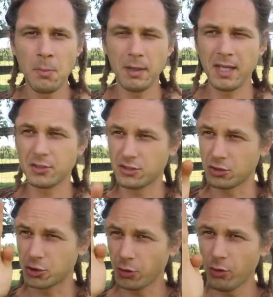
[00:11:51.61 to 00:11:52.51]
Because
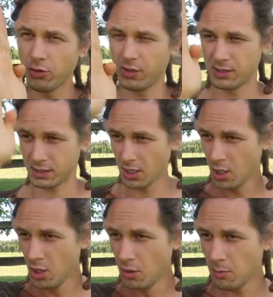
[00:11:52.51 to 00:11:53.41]
the truth is,
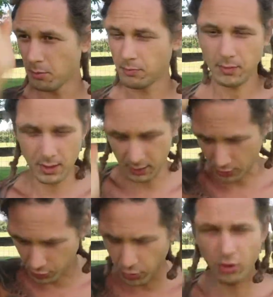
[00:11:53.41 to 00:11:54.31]

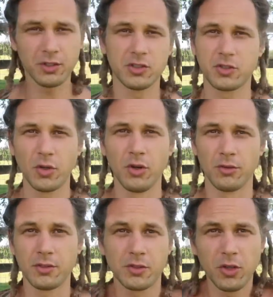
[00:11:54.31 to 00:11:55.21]
the truth is truth.
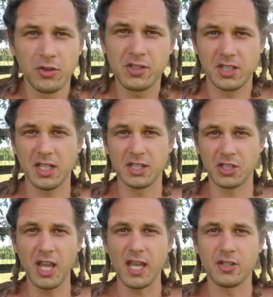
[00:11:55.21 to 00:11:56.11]
The truth isn't going to
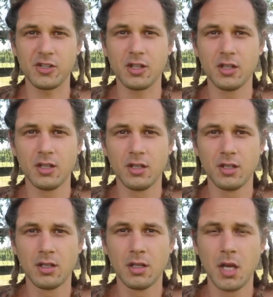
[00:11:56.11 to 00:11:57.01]
change.
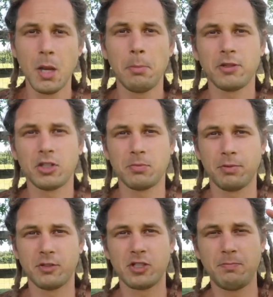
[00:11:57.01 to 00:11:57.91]
But the
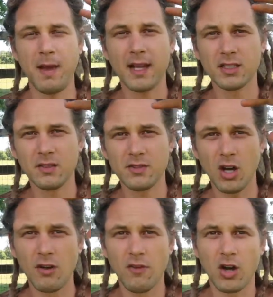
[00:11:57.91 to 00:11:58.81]
perspectives
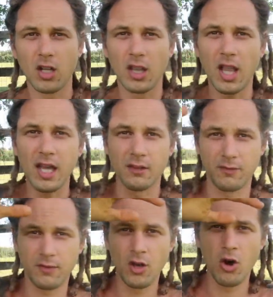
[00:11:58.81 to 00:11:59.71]
of our life
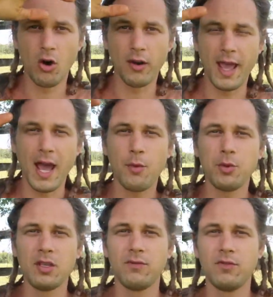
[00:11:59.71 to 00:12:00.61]
on how we